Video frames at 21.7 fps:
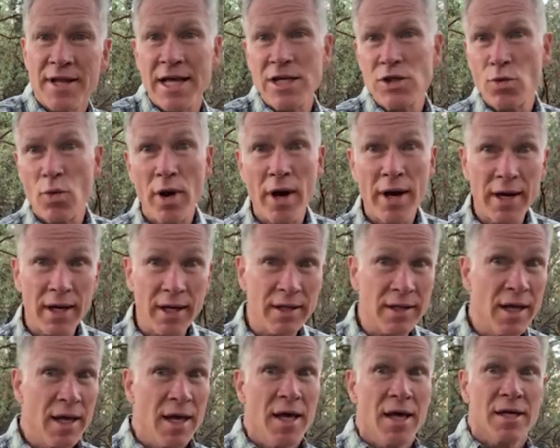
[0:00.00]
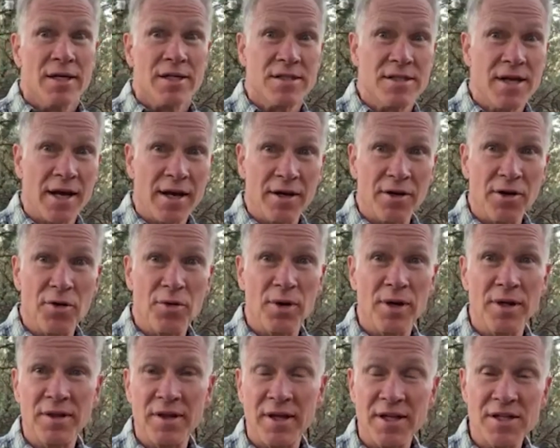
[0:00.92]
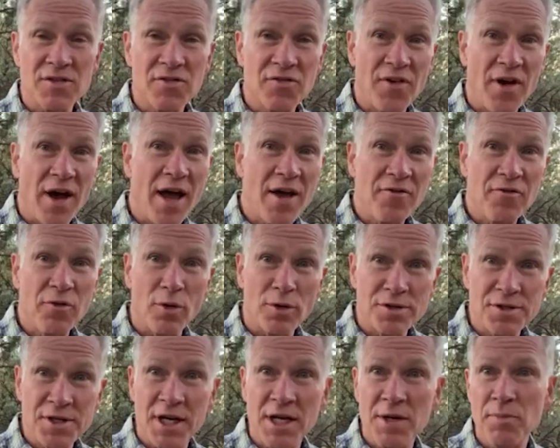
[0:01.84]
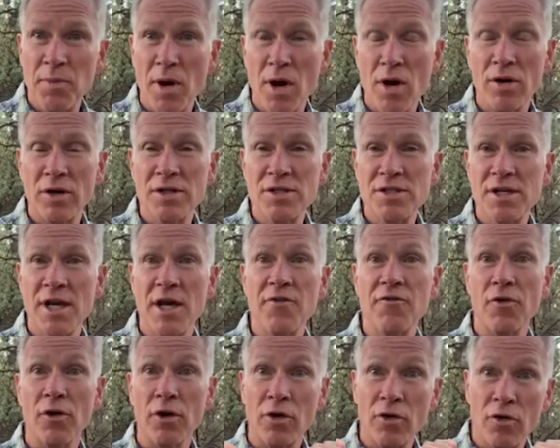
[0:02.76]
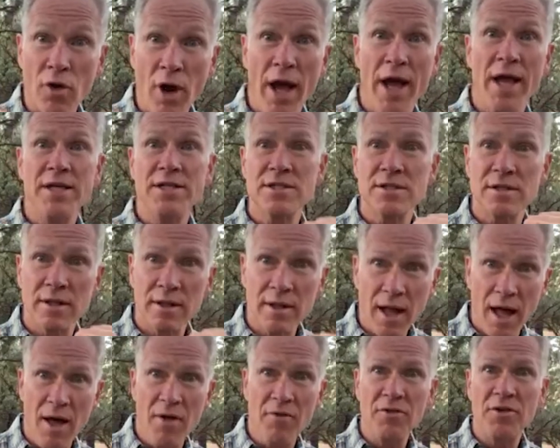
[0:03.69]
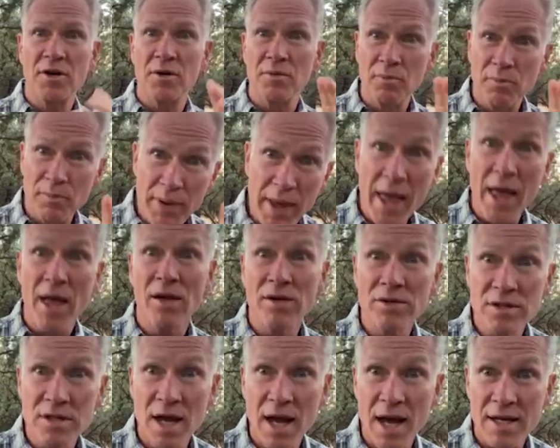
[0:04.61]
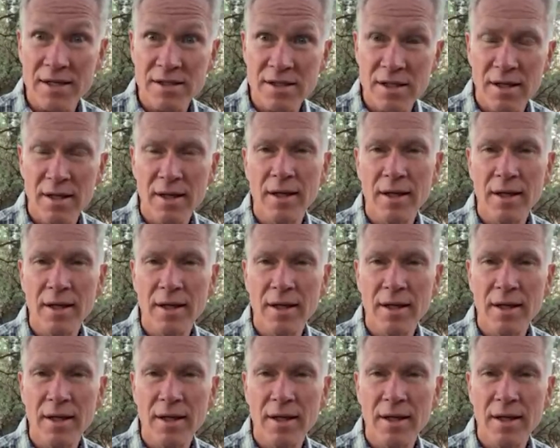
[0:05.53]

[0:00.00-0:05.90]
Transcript: That's why in 2 Corinthians 5:14 Paul could say for Christ's love compels us.